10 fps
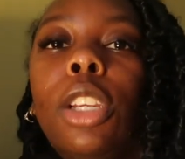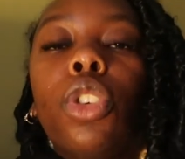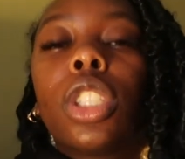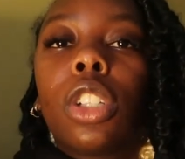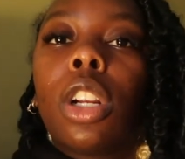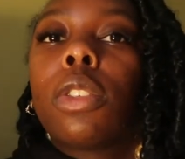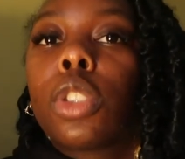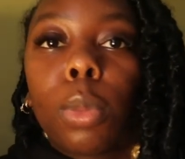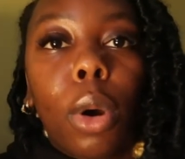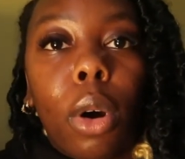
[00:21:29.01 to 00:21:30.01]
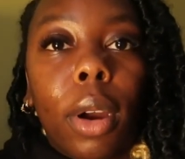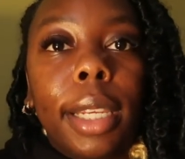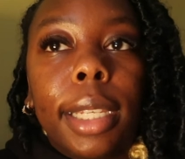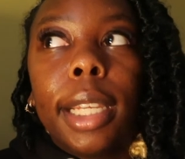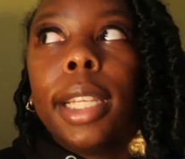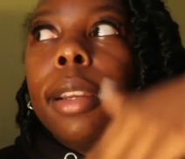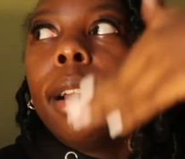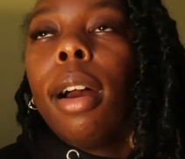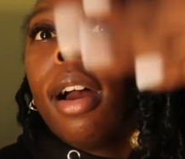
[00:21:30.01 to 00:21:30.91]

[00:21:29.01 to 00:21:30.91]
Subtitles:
You can start out small and then